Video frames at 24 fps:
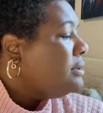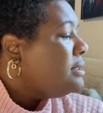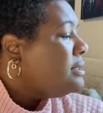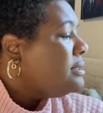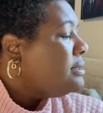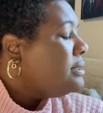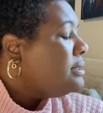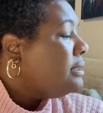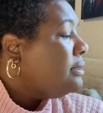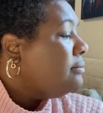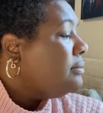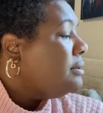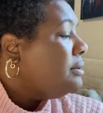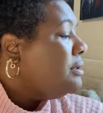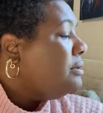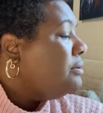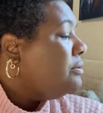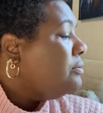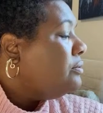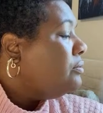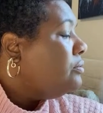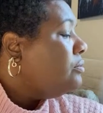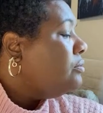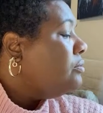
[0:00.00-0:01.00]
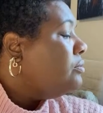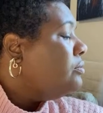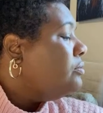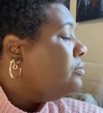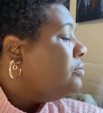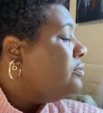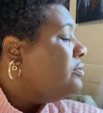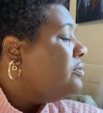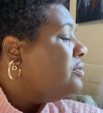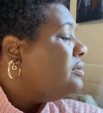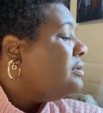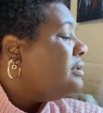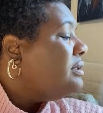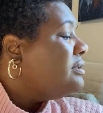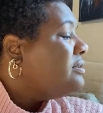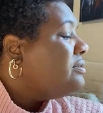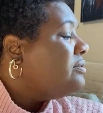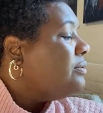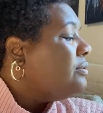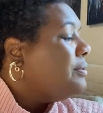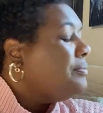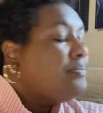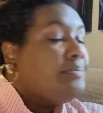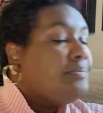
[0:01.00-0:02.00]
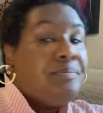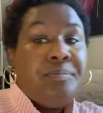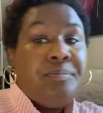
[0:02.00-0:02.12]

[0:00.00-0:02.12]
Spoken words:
see, I'm going to use this one.